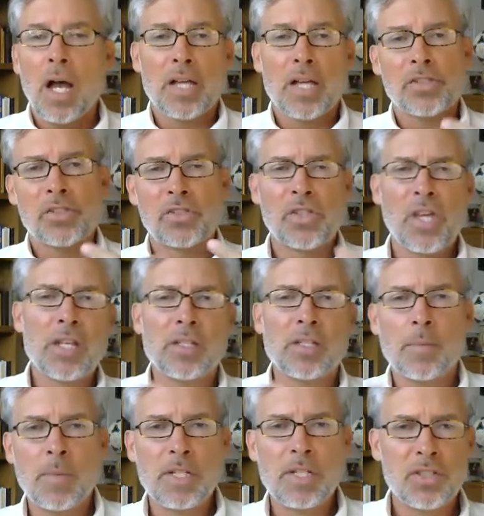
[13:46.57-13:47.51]
a
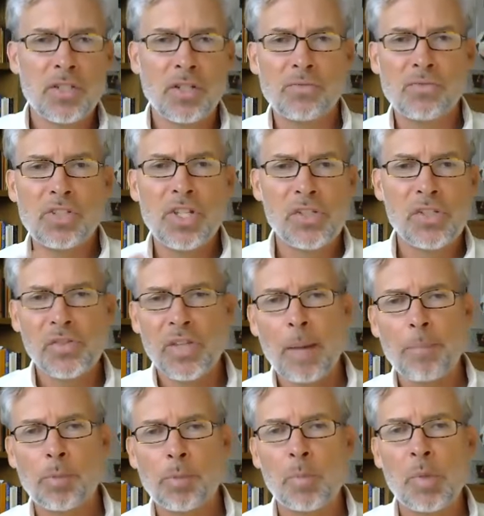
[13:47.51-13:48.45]
sentiment of
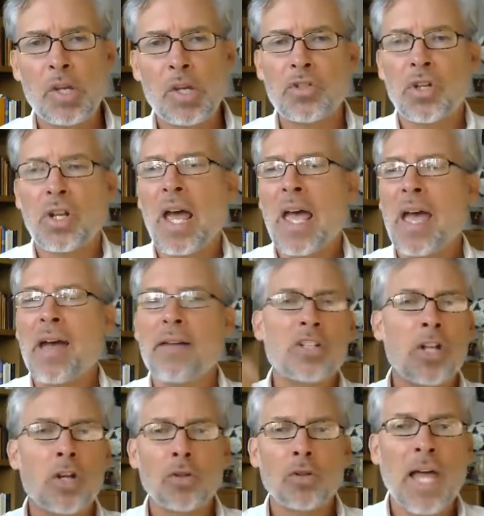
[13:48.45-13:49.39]
disapprobation, I have
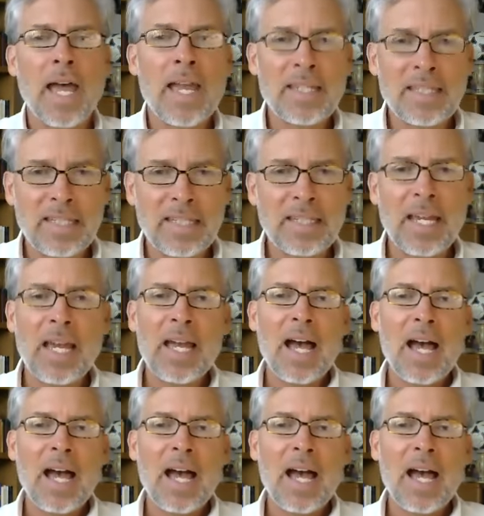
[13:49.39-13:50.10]
a no likey,